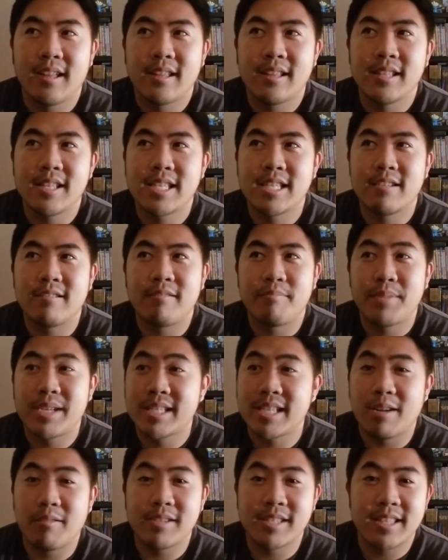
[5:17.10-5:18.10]
So because
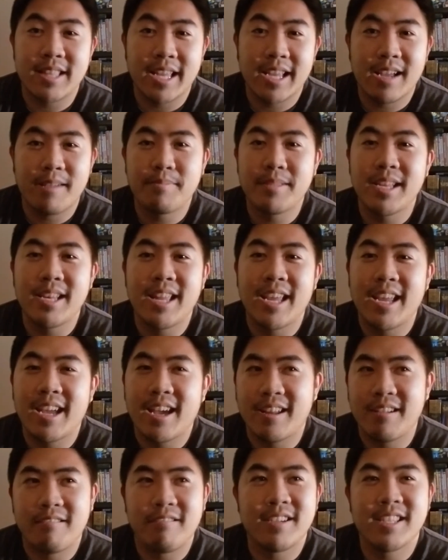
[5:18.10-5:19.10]
I wasn't like up to date
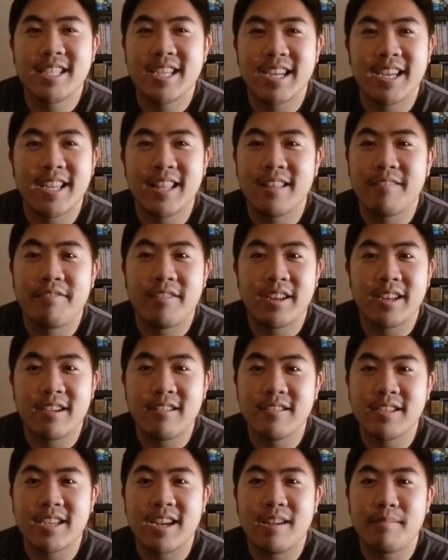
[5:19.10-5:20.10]
on always checking the
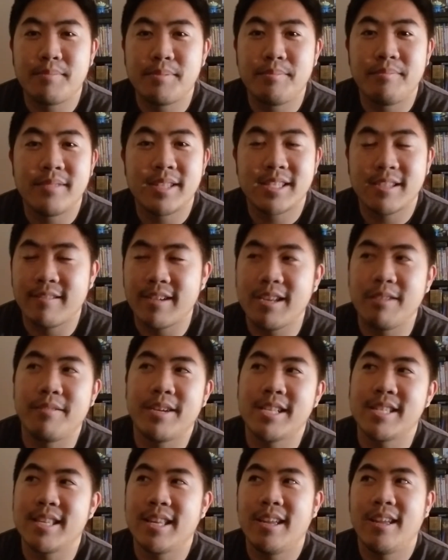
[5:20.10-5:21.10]
Funko shop. So
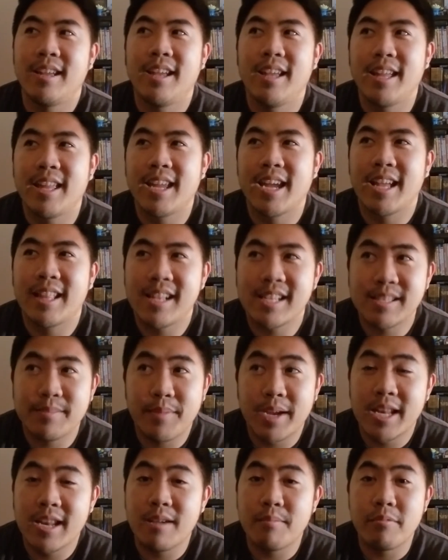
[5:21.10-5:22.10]
anyways, yeah, that's
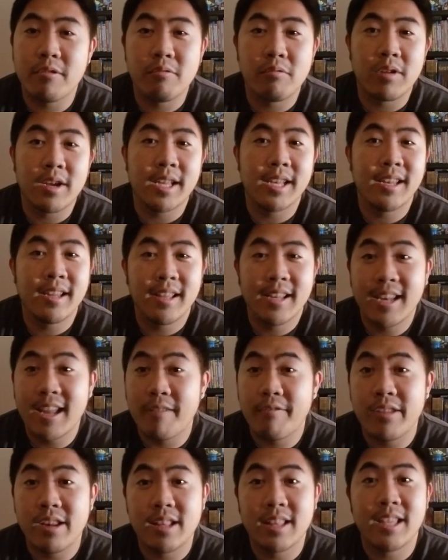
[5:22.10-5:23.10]
my number one.
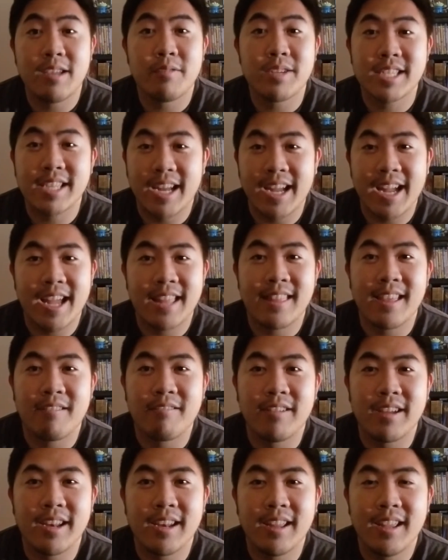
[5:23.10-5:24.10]
Definitely wish I had that
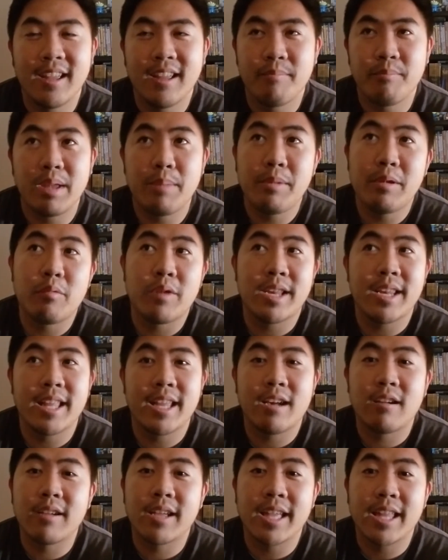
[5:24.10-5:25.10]
one. Maybe one day
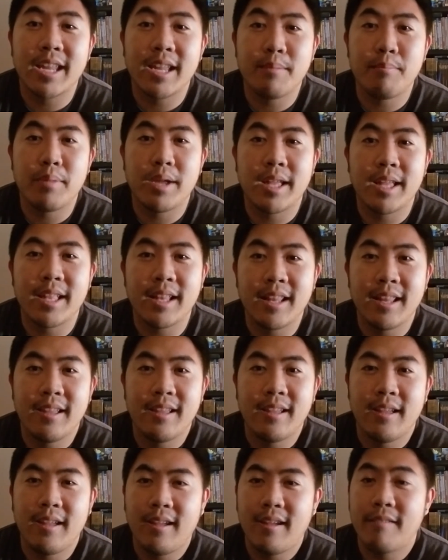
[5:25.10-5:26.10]
I'll get it, but
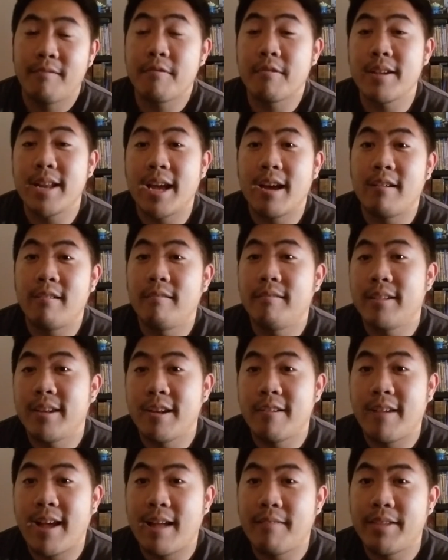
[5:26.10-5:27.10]
for now,
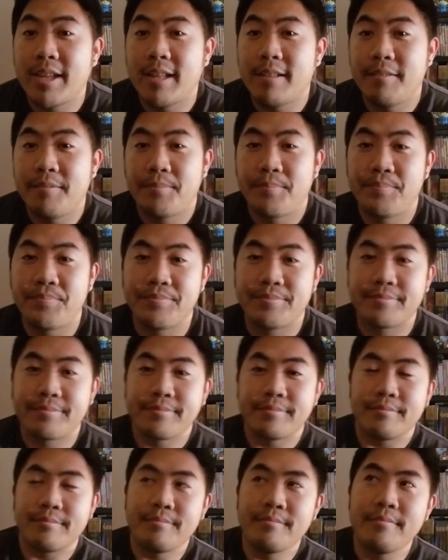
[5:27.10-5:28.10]
don't have it.
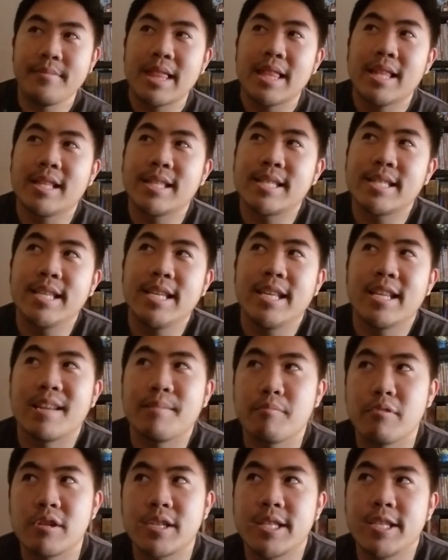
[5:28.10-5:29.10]
Let's see,
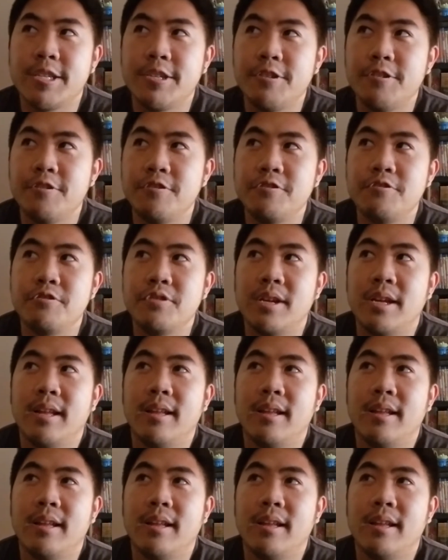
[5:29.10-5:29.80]
number two,